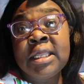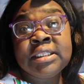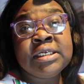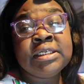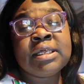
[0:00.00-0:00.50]

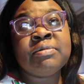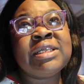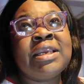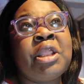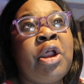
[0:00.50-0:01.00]
aunties, they
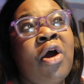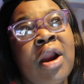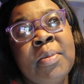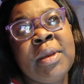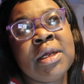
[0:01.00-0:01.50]
just take their
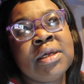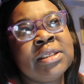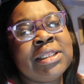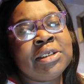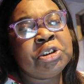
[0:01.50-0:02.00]
heart
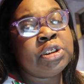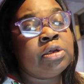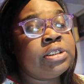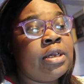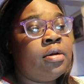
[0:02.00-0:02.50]
because they
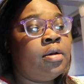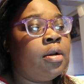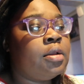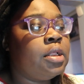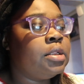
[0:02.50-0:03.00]

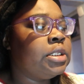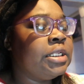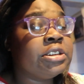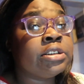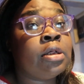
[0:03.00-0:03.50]

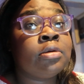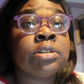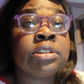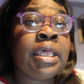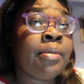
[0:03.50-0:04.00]
just
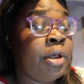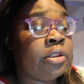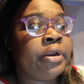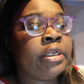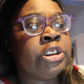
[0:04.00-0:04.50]
lost their
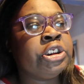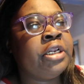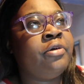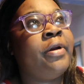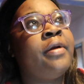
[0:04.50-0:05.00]
mother in
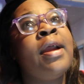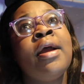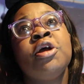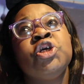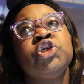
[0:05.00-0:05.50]
January.
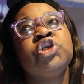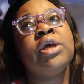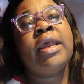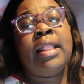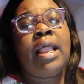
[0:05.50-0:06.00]

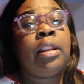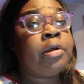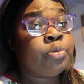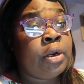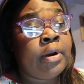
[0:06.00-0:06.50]
And I
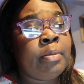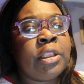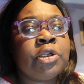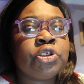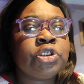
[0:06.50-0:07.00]
lost my
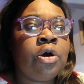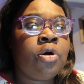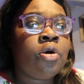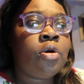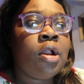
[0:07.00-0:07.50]
grandmother.
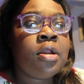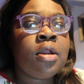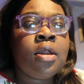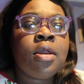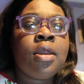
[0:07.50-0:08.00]
So
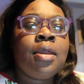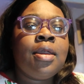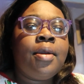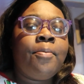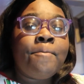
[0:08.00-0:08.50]

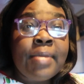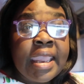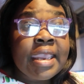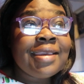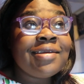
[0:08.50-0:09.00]

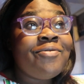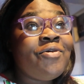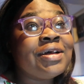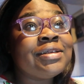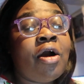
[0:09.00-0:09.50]
May
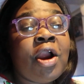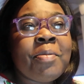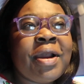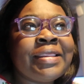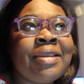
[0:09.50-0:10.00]
was a
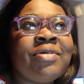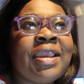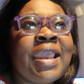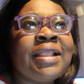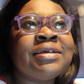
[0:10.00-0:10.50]
hard month, and then
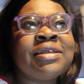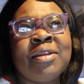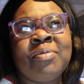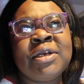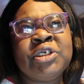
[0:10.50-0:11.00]
we had a
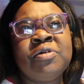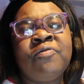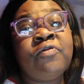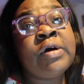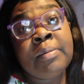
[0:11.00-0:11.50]

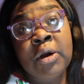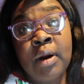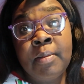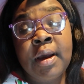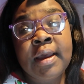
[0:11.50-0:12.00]
celebration for my
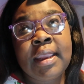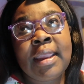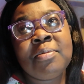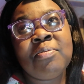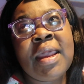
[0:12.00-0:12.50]
grandma
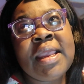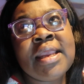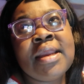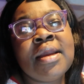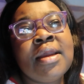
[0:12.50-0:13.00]
in May